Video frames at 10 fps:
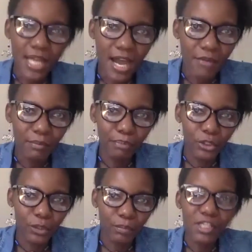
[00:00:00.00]
Being
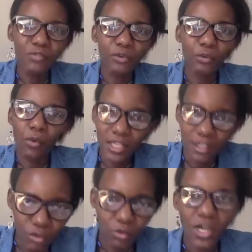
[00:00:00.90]
hungry pushed me into
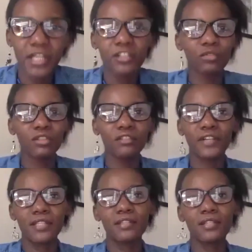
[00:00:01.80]
working so hard at
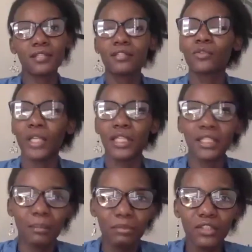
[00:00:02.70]
university. So
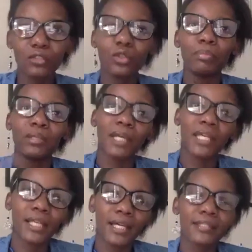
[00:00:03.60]
I ended up even
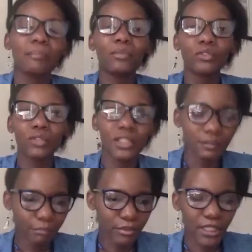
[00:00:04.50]
topping my class. I'm not
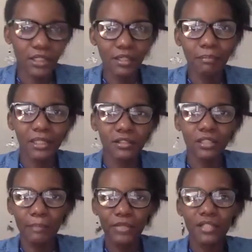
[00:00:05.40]
really bragging,
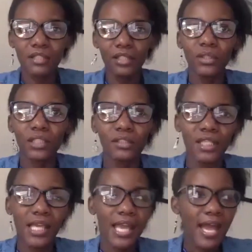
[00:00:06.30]
but I'm just telling you
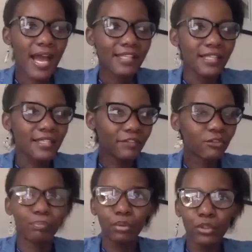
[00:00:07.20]
that I just
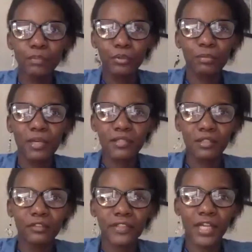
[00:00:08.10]
have to push
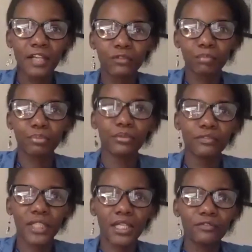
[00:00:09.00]
myself. I have to
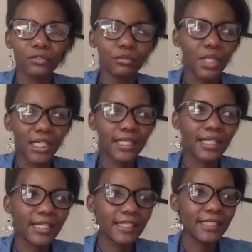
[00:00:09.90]
prove that I have to
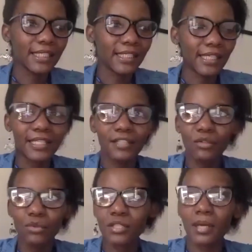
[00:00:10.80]
work hard. Like, I
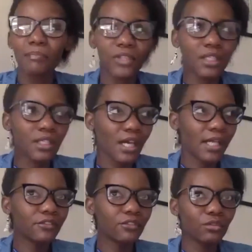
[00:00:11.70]
can do something.
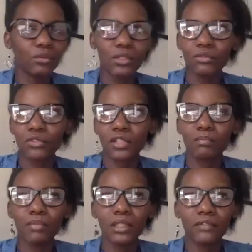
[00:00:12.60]
I don't want to
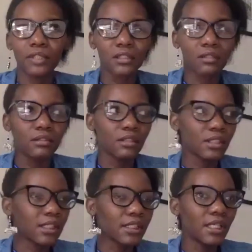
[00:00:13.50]
just believe that,
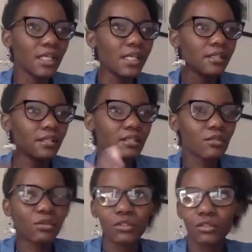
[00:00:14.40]
oh God,
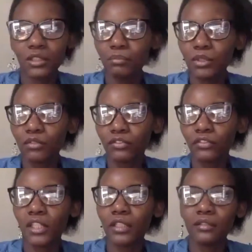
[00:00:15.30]
this is going to lead me to
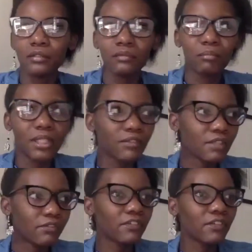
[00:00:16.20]
fail. But
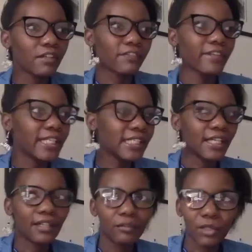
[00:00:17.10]
even if I fear
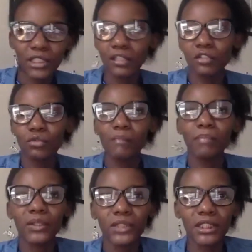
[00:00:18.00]
failure, what can I
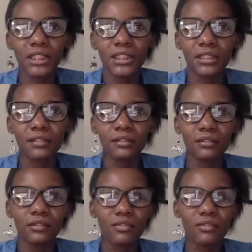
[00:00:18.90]
do about it?